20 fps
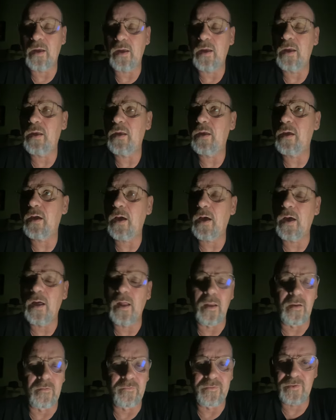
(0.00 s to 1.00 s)
a
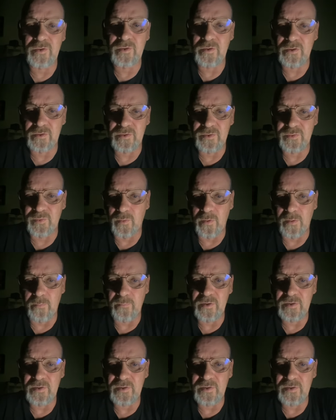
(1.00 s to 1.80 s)
hell of a thunderstorm